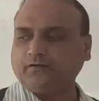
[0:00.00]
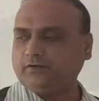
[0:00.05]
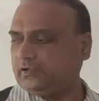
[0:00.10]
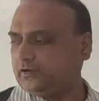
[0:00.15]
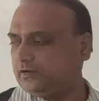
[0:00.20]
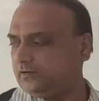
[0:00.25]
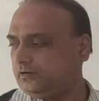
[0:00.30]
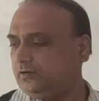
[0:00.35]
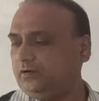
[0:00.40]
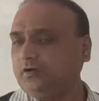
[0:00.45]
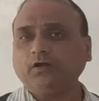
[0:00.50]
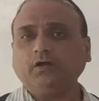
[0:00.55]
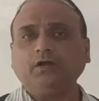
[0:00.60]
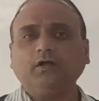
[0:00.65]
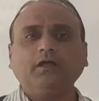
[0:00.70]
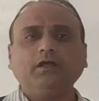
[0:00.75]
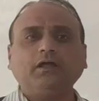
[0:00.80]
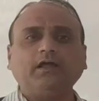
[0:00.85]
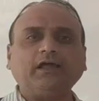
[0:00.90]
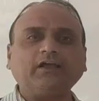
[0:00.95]

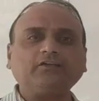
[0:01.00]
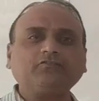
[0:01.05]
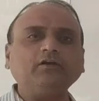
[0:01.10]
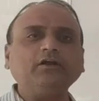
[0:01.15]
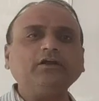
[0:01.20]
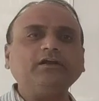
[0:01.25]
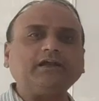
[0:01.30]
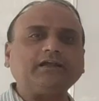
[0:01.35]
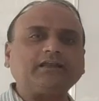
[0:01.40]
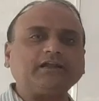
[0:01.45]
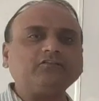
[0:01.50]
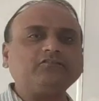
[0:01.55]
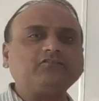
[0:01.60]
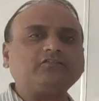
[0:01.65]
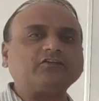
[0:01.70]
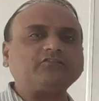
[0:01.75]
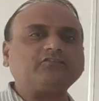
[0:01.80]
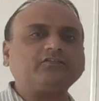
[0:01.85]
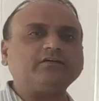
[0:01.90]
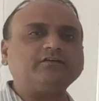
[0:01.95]
Now, actually data
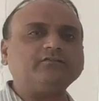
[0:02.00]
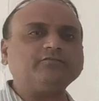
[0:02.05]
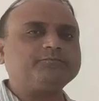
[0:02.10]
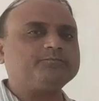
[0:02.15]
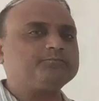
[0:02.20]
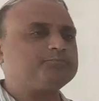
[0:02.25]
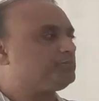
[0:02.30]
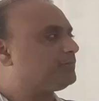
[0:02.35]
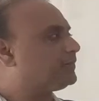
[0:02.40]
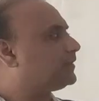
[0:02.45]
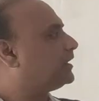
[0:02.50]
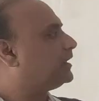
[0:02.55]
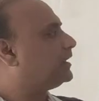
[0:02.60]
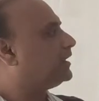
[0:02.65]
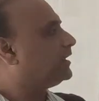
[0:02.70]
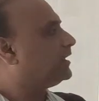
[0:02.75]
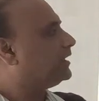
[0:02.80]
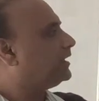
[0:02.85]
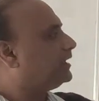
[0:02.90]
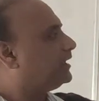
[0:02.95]

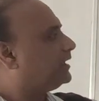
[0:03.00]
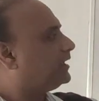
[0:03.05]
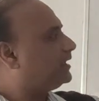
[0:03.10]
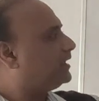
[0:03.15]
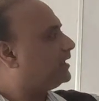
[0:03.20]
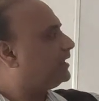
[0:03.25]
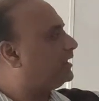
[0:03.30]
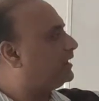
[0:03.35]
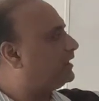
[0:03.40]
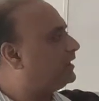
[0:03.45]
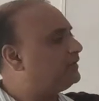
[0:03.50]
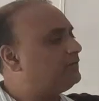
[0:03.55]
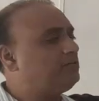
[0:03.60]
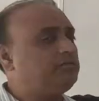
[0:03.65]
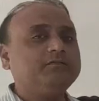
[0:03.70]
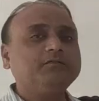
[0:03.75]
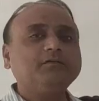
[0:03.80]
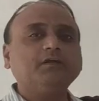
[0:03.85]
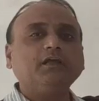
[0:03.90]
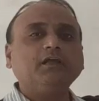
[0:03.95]
structure
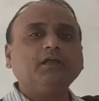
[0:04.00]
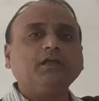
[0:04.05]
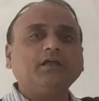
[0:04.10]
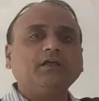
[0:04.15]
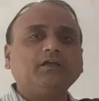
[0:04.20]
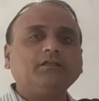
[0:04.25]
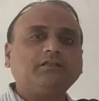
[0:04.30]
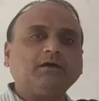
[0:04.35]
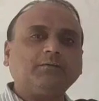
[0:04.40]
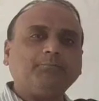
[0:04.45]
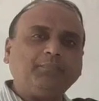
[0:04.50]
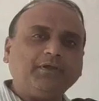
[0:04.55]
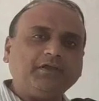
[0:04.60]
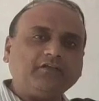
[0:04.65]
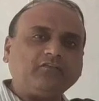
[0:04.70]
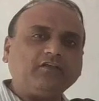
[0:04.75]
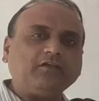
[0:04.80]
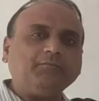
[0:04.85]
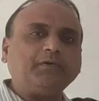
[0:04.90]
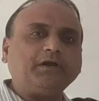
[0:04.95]
is the
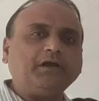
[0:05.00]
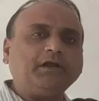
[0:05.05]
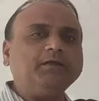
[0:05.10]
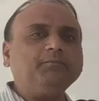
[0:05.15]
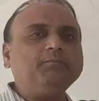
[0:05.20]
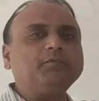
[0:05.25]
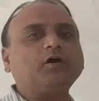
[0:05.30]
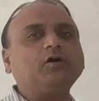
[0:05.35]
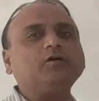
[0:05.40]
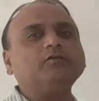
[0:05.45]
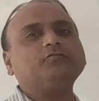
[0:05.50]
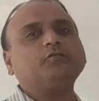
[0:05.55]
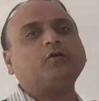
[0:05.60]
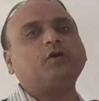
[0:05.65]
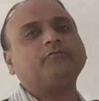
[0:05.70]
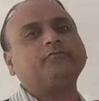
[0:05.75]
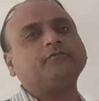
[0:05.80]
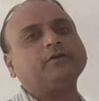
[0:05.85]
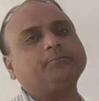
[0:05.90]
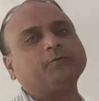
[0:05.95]
basic building block
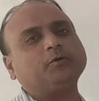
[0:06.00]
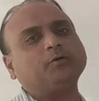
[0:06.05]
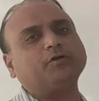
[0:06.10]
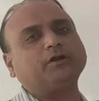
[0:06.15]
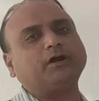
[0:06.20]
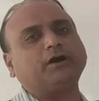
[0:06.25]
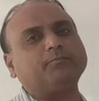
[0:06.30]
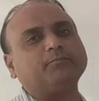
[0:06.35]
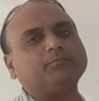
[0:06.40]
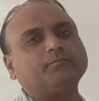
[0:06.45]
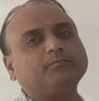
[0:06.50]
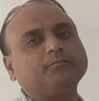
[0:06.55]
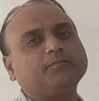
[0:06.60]
of a program.